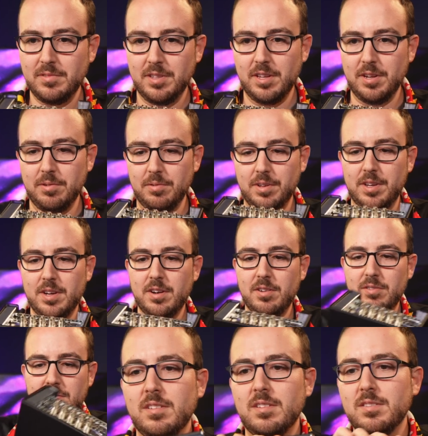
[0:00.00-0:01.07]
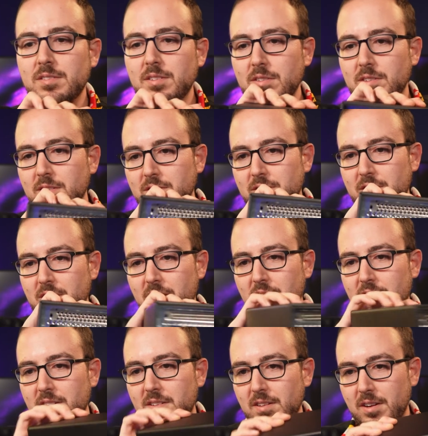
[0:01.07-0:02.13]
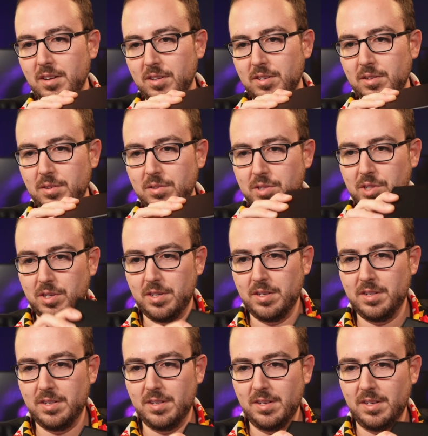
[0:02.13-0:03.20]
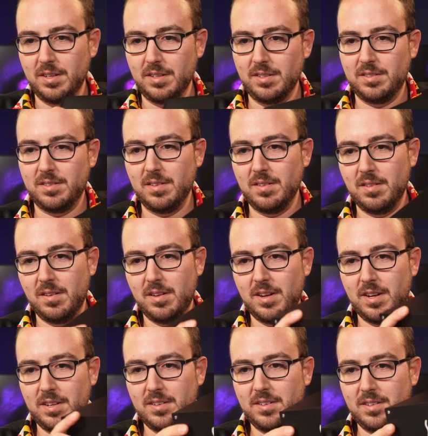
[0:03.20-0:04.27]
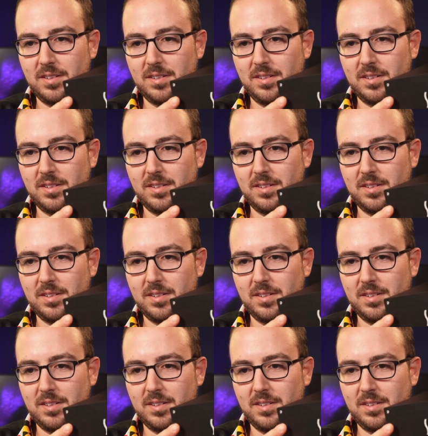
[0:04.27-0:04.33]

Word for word: There we go. So you can see our enclosure is on,